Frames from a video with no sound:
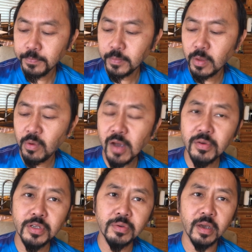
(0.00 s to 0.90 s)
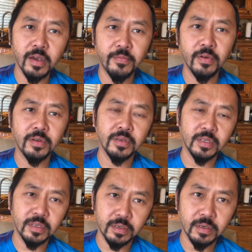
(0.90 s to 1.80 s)
Why would you ever
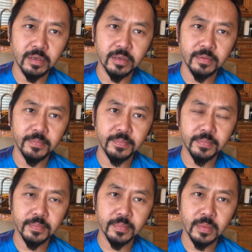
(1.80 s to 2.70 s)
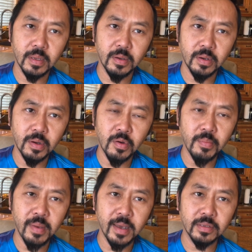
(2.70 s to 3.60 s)
consider going
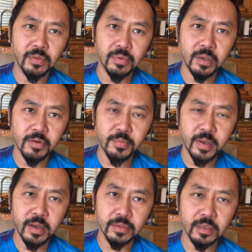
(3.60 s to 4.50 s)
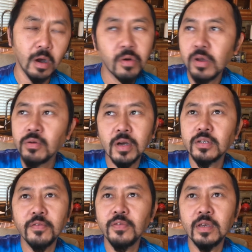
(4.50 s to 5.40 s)
back to 300 pounds? Oh, no, Dr.
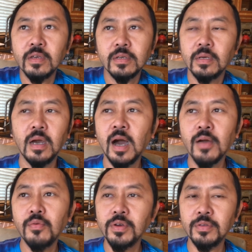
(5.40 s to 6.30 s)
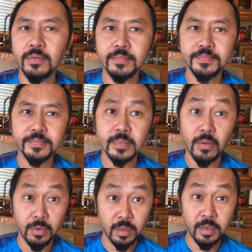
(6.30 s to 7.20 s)
V, I wouldn't.
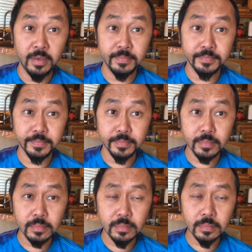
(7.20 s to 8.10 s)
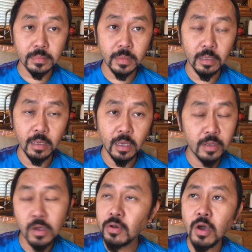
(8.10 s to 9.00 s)
Really?
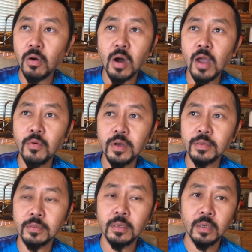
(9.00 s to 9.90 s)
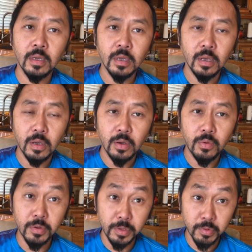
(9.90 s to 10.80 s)
No, I wouldn't. Well,
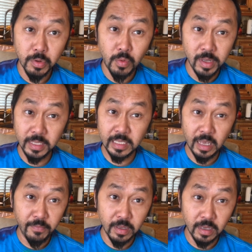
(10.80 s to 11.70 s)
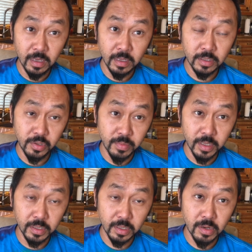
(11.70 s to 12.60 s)
you were 170 2 months
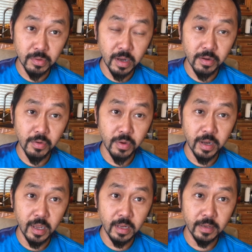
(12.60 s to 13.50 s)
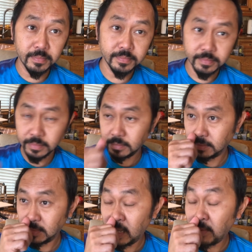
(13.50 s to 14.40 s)
ago, now you're 180.
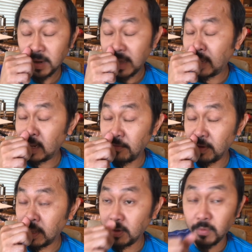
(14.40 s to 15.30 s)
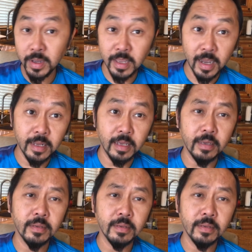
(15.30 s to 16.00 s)
Yeah, but I ain't ever getting to 190.